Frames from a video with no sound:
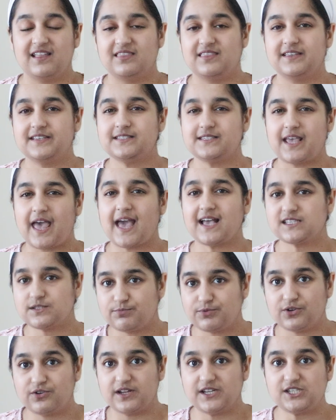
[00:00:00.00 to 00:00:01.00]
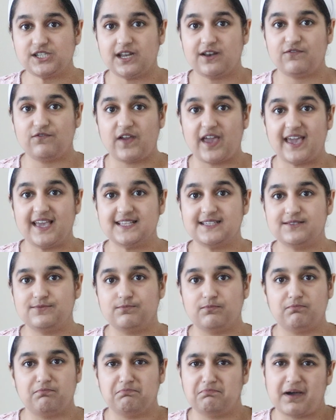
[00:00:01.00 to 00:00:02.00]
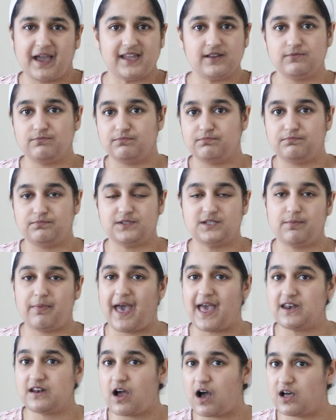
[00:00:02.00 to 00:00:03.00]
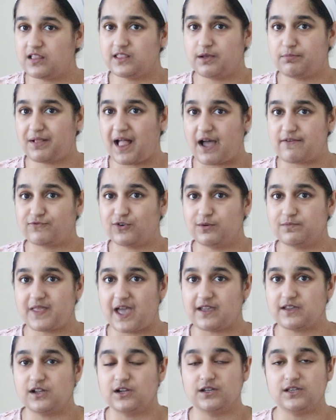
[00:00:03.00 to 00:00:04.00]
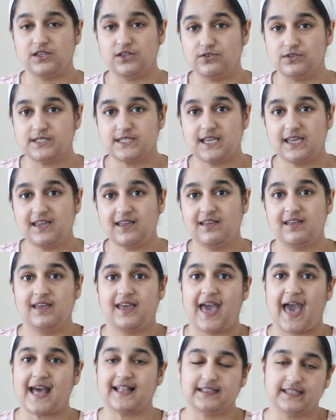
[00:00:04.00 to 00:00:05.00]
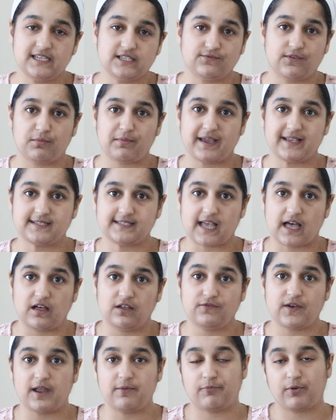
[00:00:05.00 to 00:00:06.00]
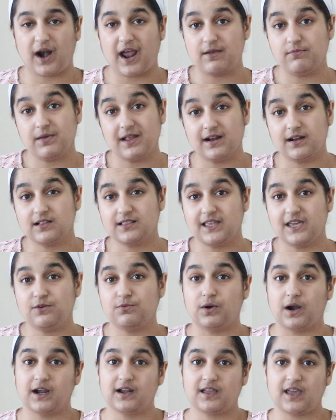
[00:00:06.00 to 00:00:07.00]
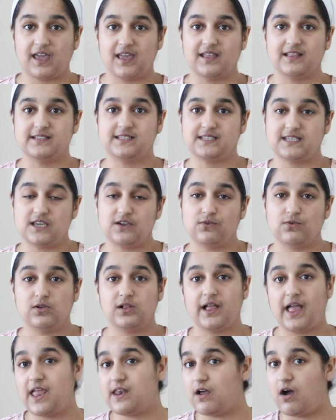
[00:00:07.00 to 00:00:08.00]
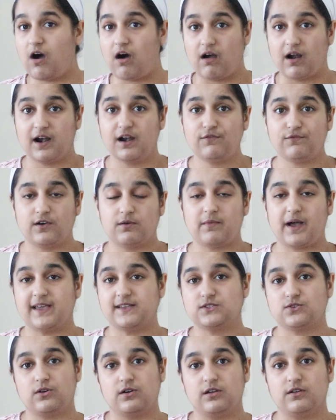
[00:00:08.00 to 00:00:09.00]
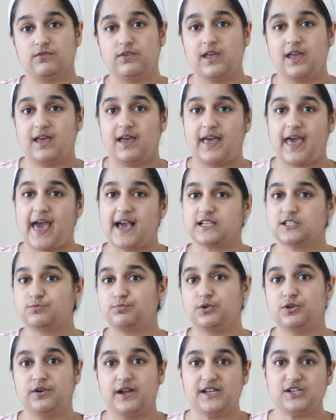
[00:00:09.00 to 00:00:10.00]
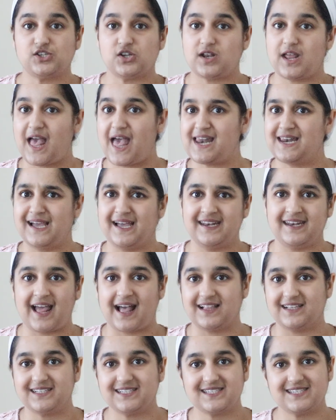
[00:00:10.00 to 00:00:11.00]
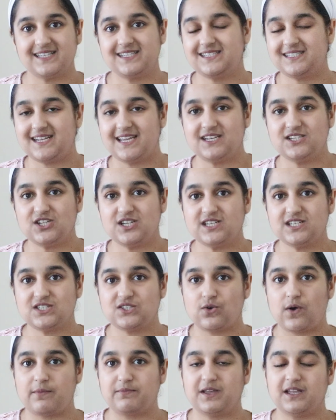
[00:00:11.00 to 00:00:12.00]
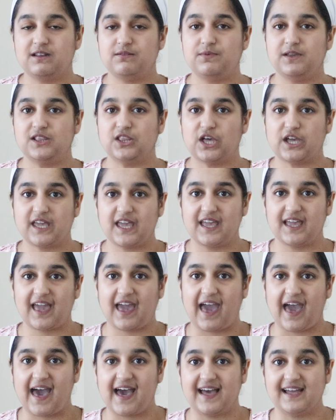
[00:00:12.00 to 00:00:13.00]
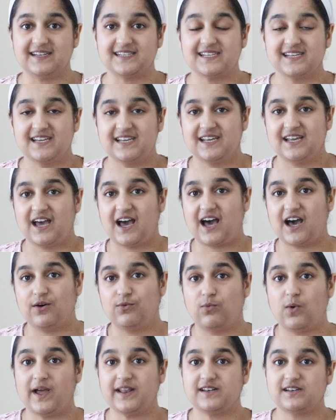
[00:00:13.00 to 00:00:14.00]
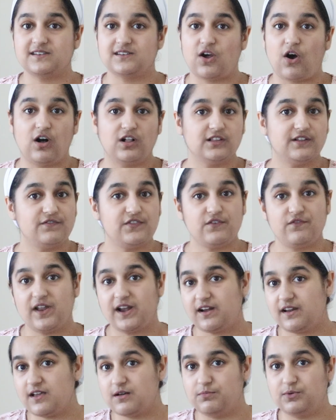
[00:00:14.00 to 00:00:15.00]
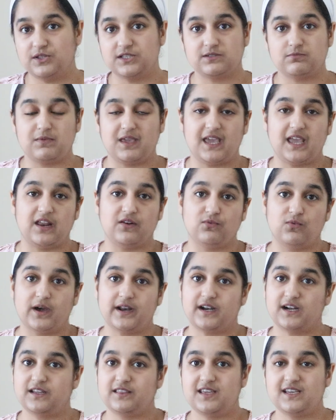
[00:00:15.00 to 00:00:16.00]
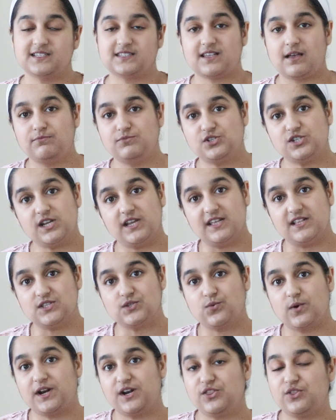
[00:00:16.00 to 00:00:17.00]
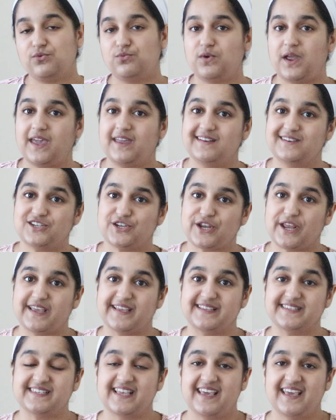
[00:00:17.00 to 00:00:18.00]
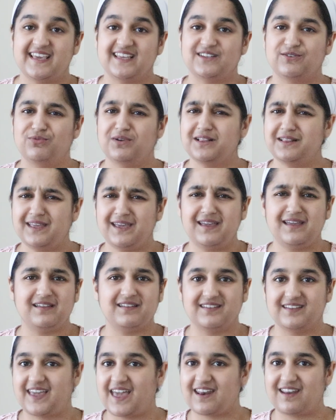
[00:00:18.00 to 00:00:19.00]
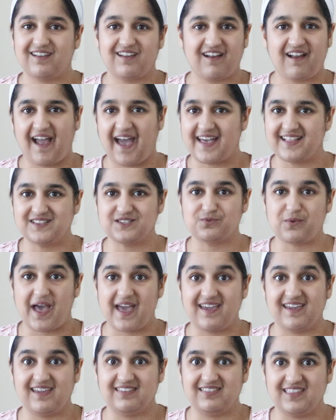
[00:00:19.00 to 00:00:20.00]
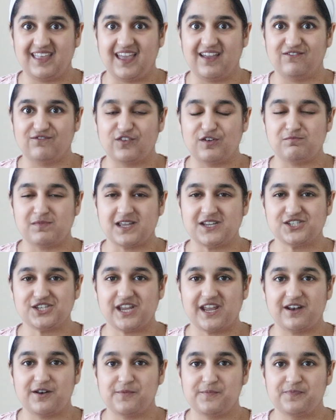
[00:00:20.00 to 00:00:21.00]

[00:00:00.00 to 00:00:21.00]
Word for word: This exploration phase might depend on the platform that you're using. At least for myself, I primarily work in S Q L and R for my sort of exploration and analysis stages, so I'm going to be looking at Uh, what all of the variables mean, what are the assumptions, what are the ranges, really getting your hands wet in the information.